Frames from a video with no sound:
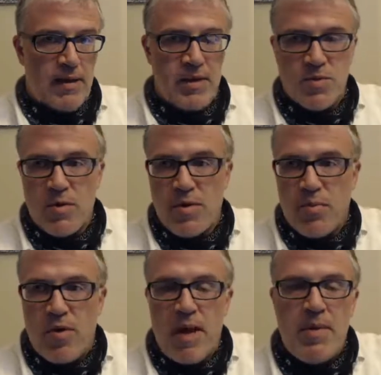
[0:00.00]
These were the
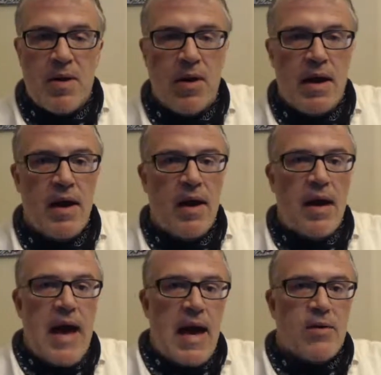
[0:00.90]
primary
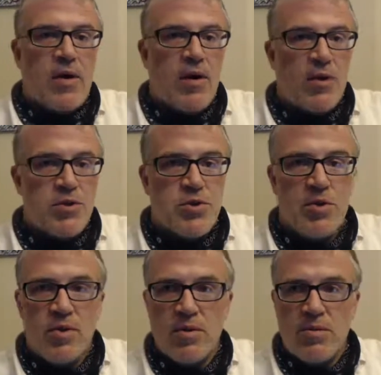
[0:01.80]

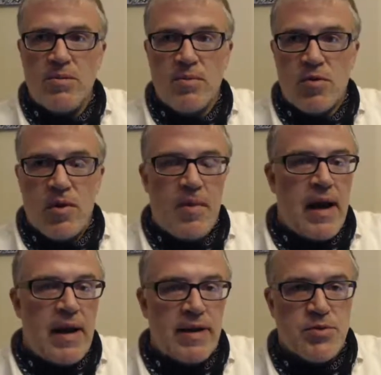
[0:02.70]
agricultural
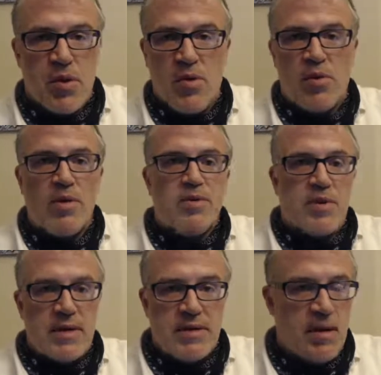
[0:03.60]
commodities or
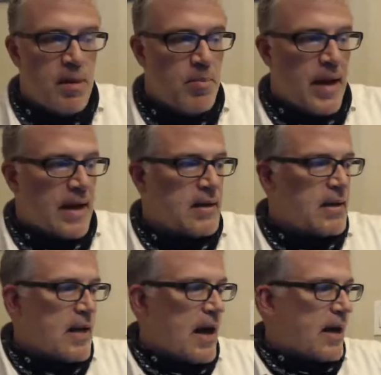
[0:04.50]
groceries back in the
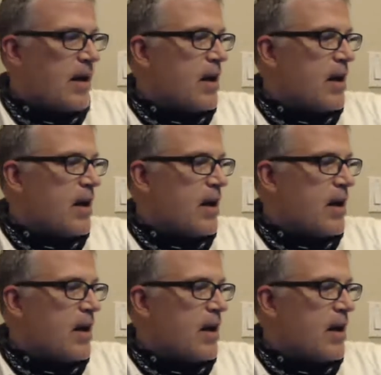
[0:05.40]
day.